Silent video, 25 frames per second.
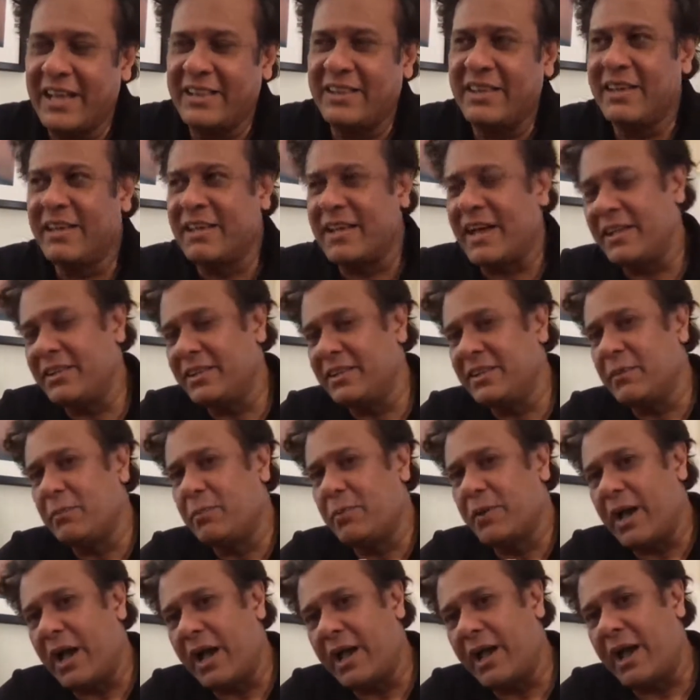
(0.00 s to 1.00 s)
I think
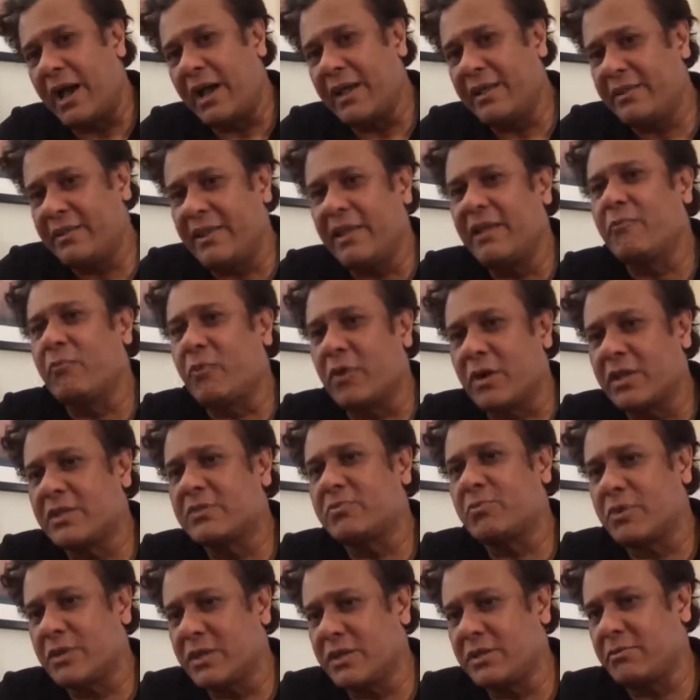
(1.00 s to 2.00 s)
what
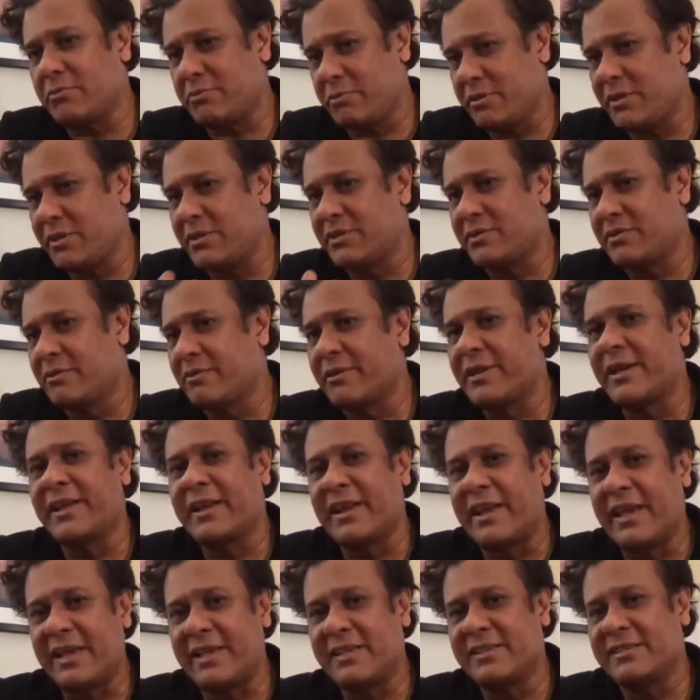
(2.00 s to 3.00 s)
it's looking
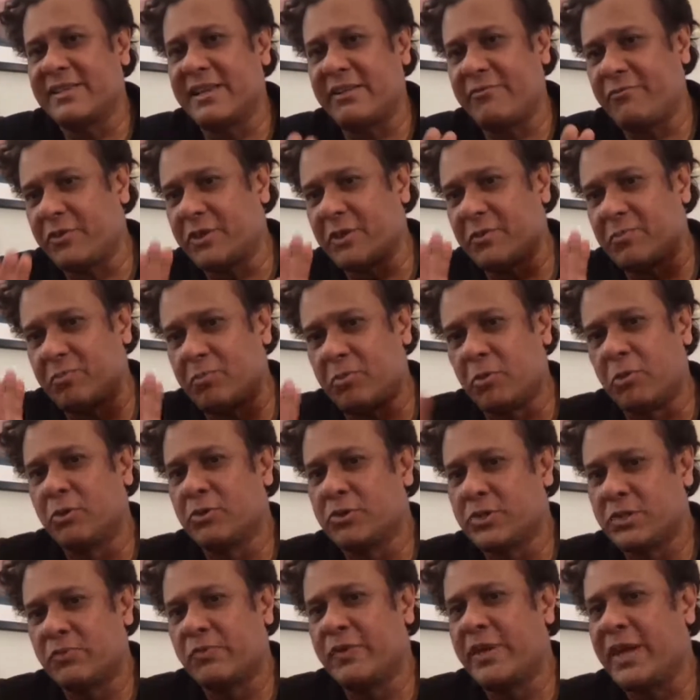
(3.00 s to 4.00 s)
like is that for the
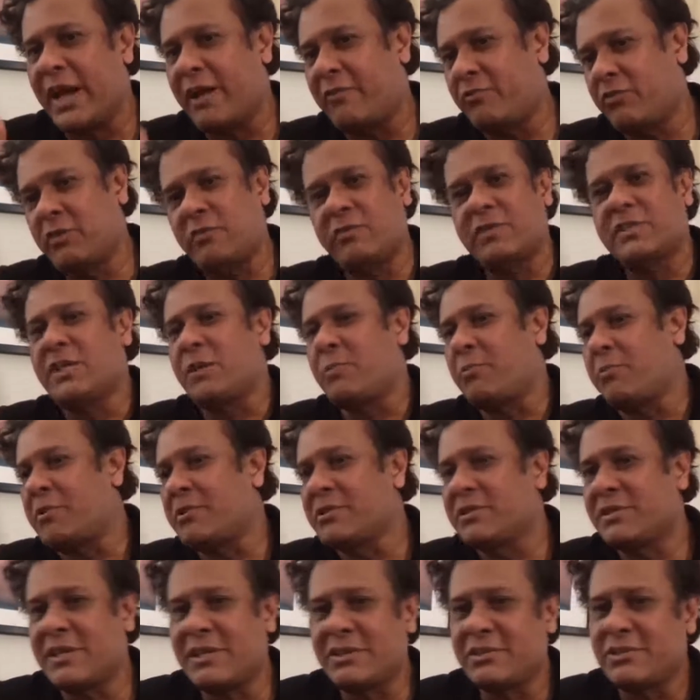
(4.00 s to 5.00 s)
post we have to have a
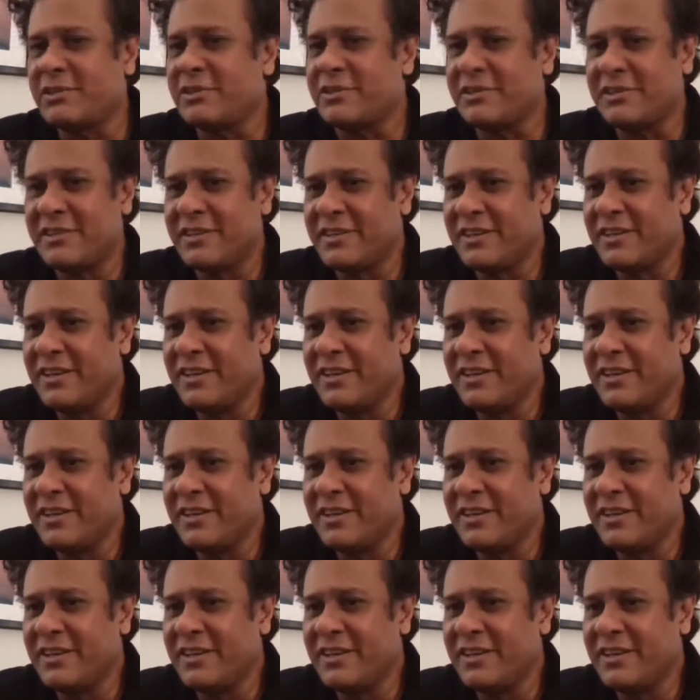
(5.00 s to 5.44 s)
separate session.